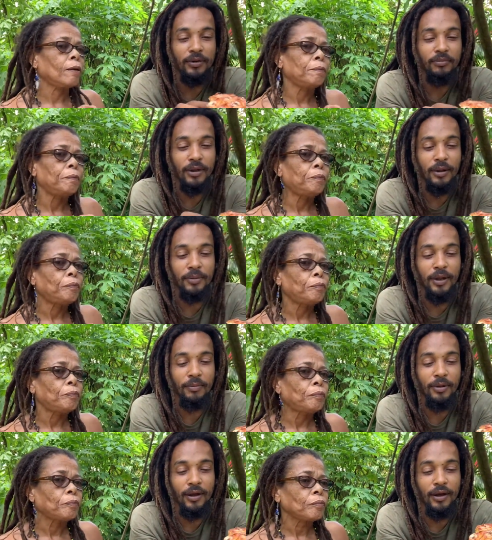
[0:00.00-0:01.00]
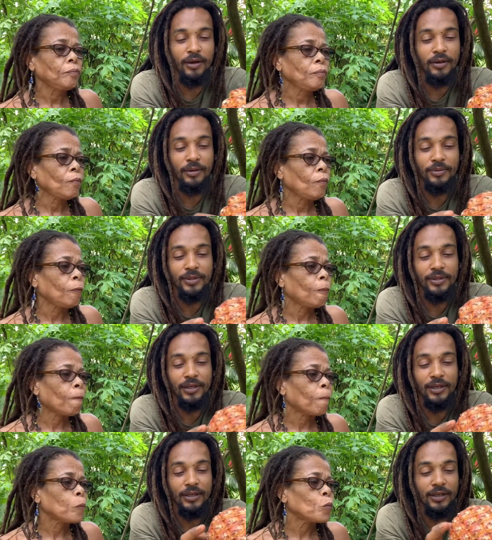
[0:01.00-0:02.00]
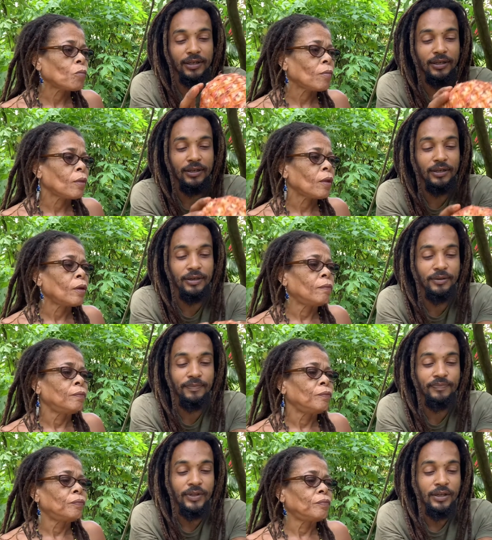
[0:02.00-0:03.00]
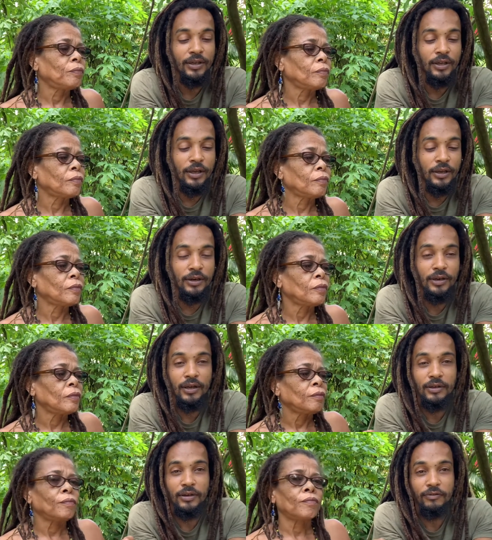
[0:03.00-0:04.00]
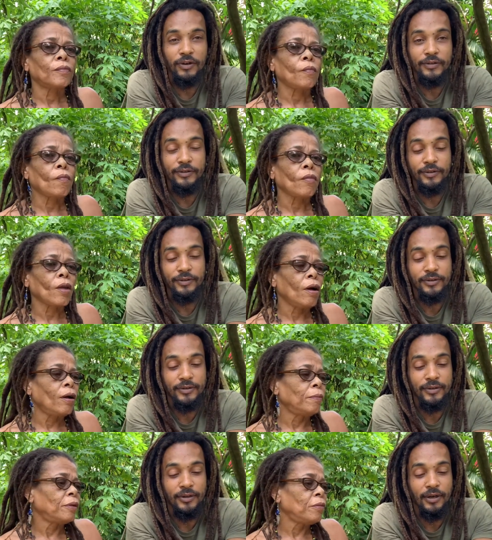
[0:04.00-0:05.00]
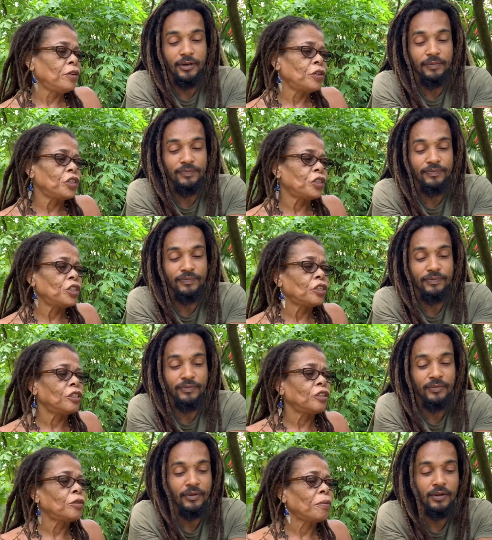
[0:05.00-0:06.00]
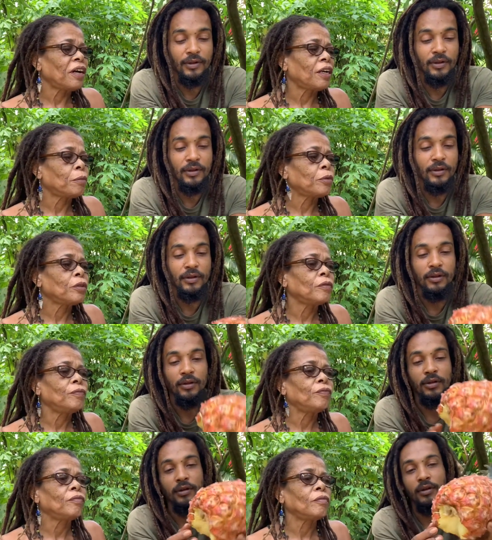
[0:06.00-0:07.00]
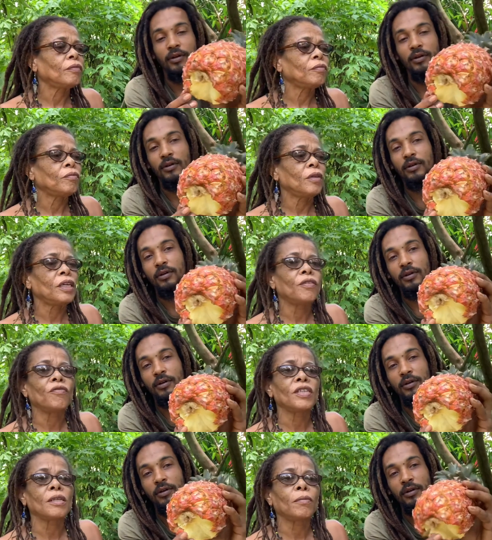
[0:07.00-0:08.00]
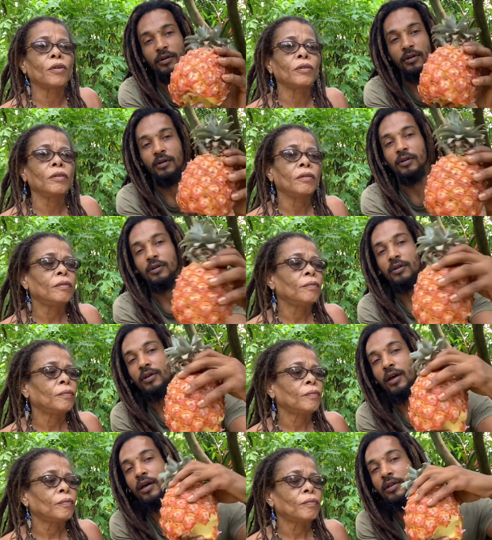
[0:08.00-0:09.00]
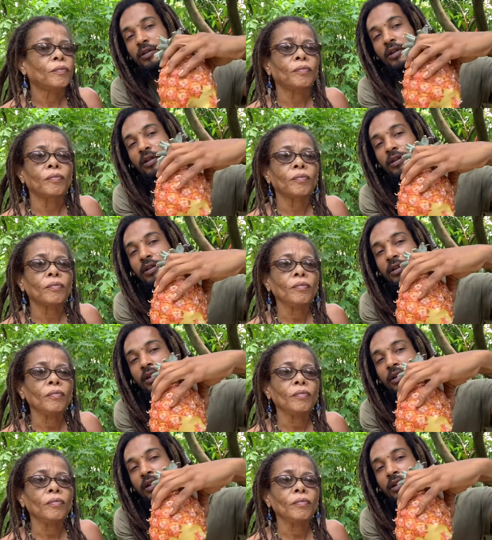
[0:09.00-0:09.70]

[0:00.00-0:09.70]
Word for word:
Speaker 1: blah, blah, blah. And I'm just saying, like, you know, you're not getting fresh fruits.
Speaker 2: Oh, maybe um, you should turn the pineapple, make it visible.
Speaker 1: Yeah, I did, I did.